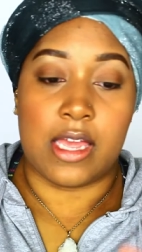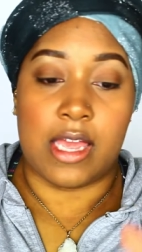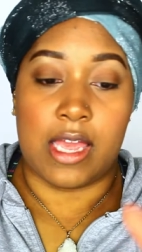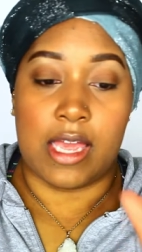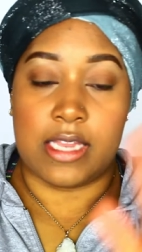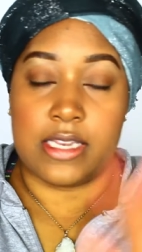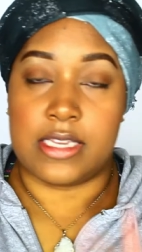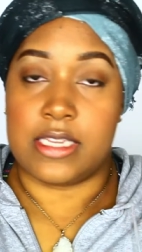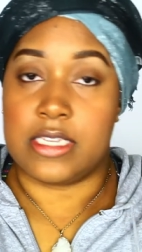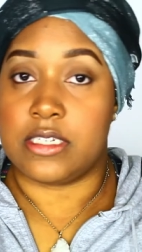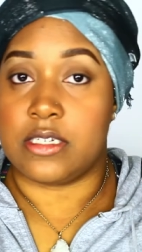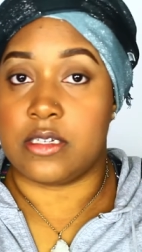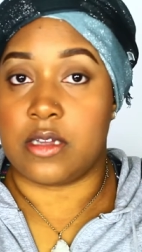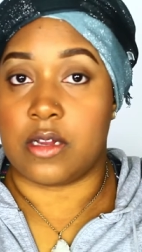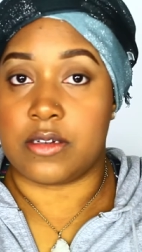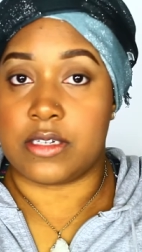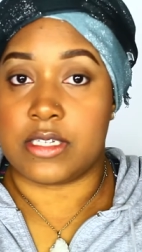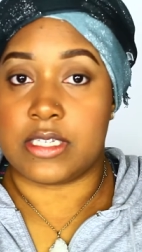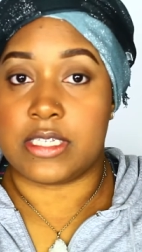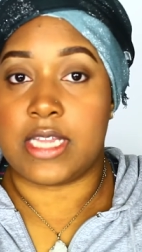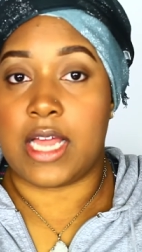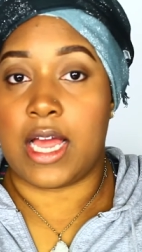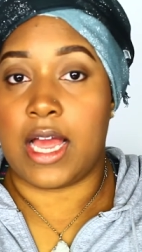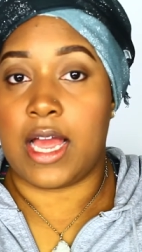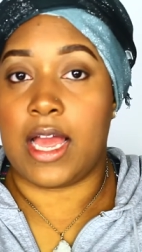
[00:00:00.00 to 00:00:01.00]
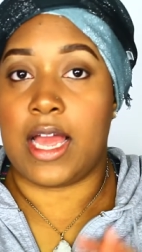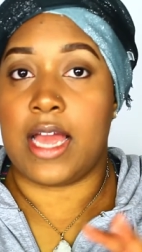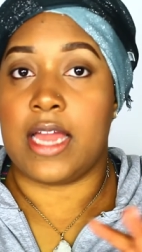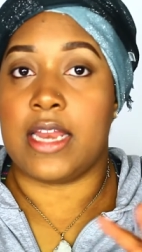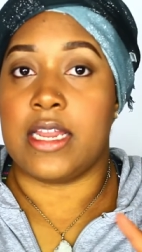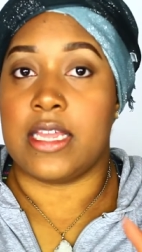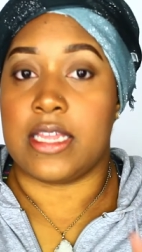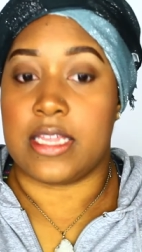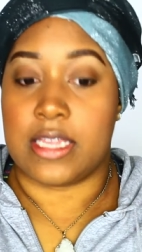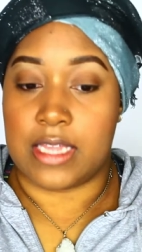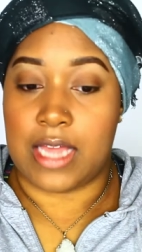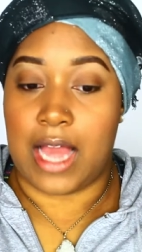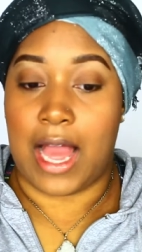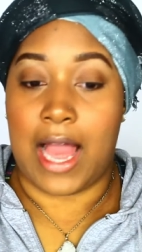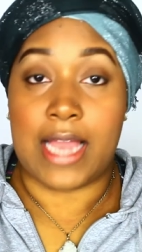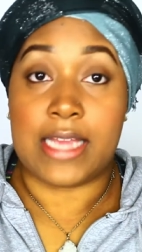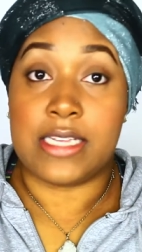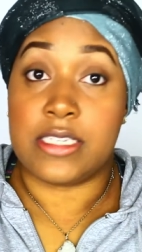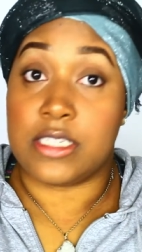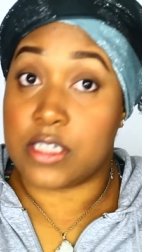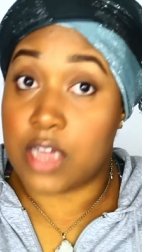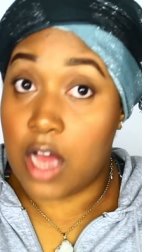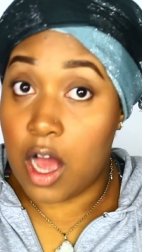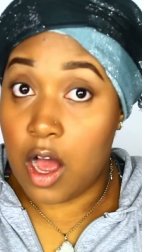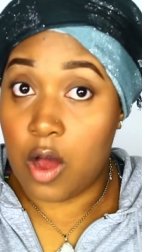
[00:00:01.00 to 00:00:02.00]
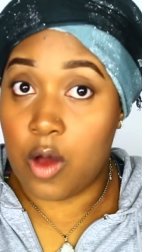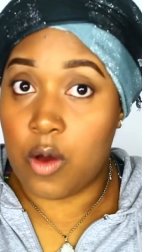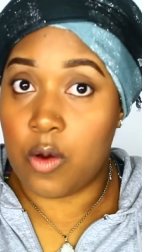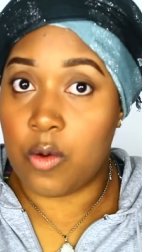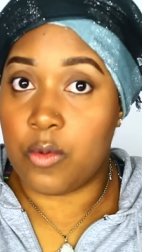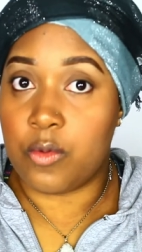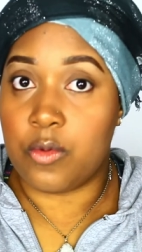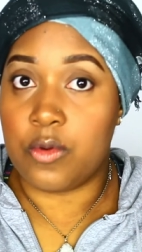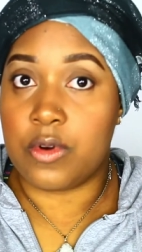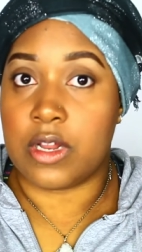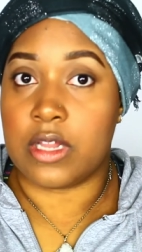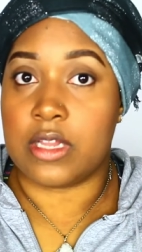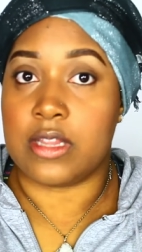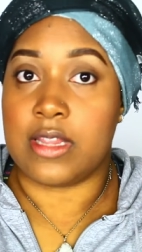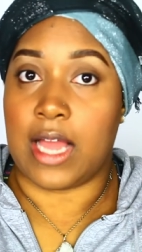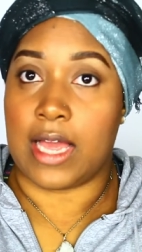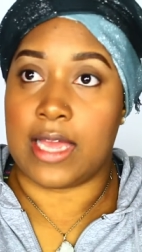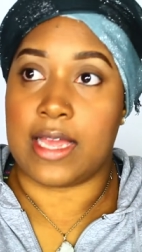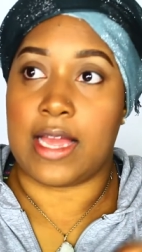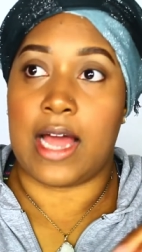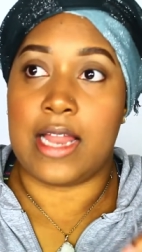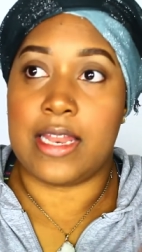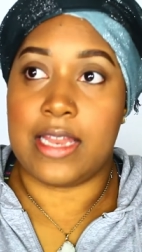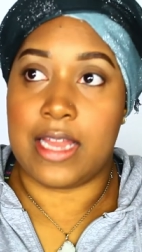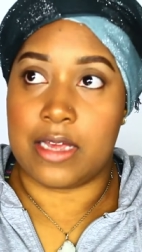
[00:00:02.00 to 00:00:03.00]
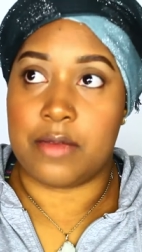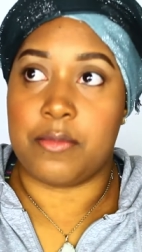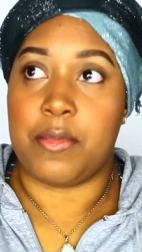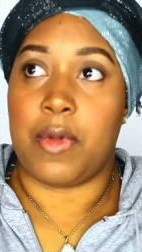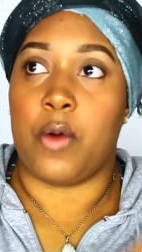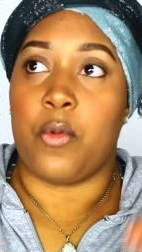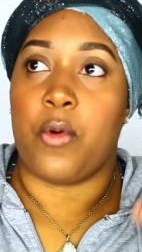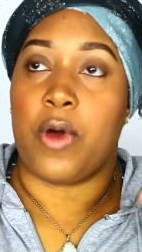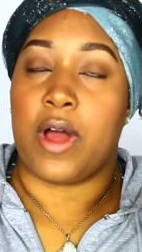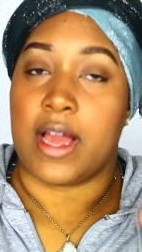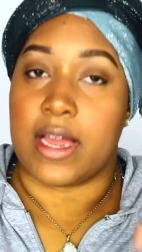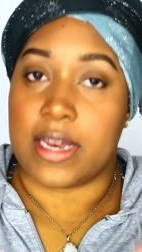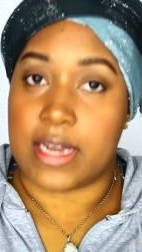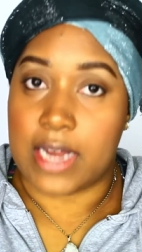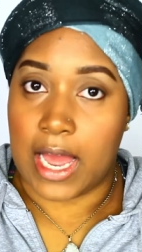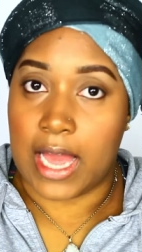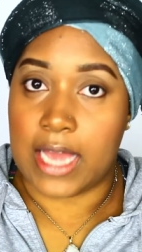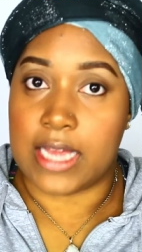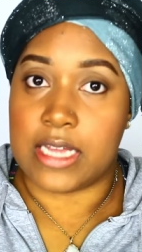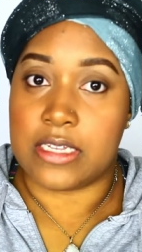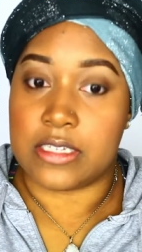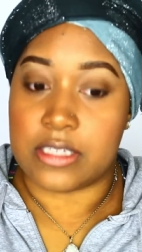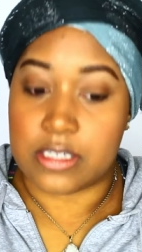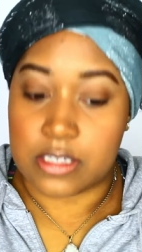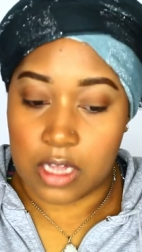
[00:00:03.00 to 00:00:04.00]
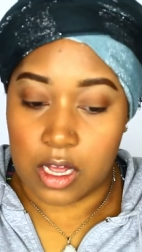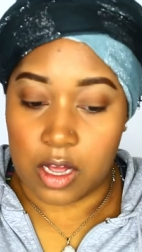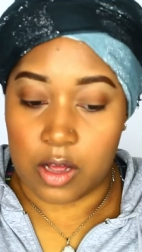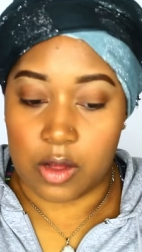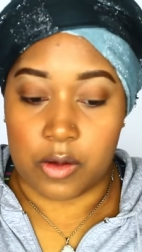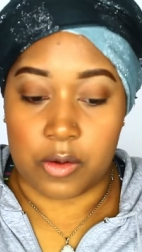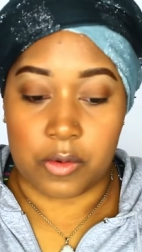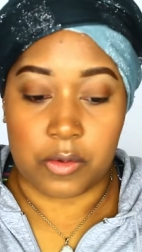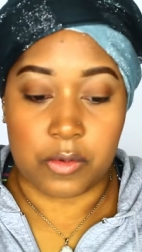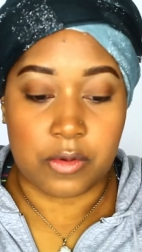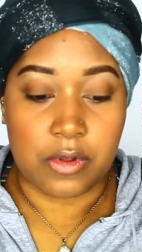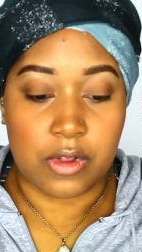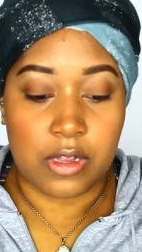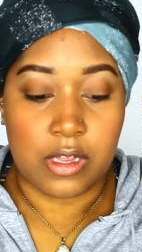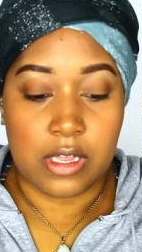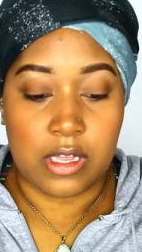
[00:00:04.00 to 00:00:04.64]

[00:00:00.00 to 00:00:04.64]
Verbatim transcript: and this on the side ice cold like i like my wine ice cold